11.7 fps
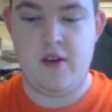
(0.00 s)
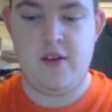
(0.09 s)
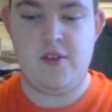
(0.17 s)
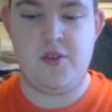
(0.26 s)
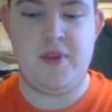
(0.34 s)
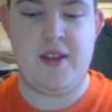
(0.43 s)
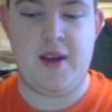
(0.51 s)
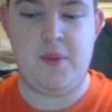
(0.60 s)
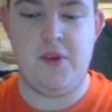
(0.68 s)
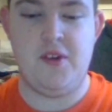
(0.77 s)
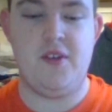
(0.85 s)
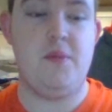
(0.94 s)
something
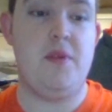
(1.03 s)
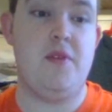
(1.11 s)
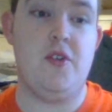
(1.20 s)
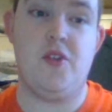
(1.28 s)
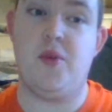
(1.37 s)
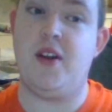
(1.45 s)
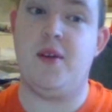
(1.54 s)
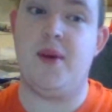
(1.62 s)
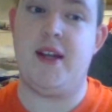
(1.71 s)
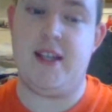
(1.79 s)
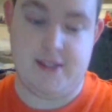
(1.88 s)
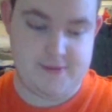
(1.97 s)
happens before
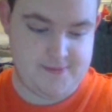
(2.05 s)
2020.